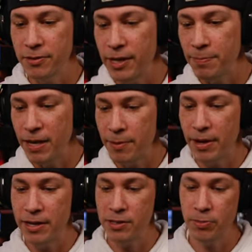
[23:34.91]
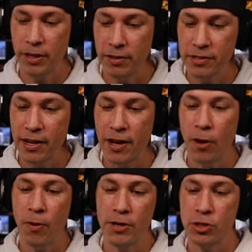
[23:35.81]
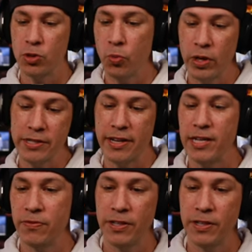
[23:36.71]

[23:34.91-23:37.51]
So keep that in mind as well. It's not always just one size